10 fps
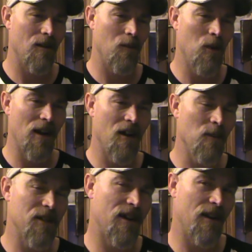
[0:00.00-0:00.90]
when it
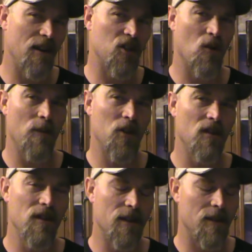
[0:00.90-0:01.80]
comes to the
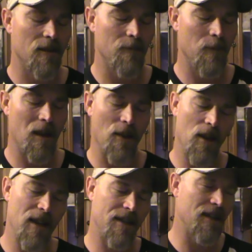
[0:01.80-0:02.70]
descriptions,
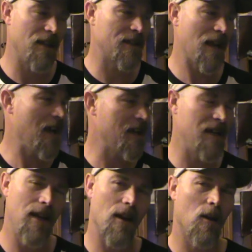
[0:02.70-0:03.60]
unless it's a
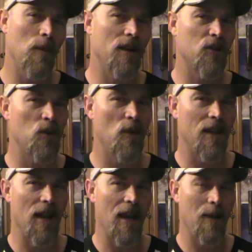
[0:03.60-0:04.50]
key element to the
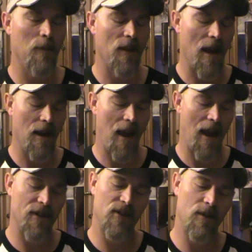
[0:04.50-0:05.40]
game that
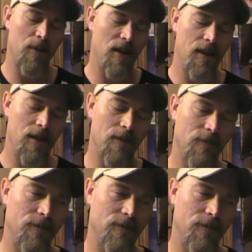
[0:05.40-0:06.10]
has to be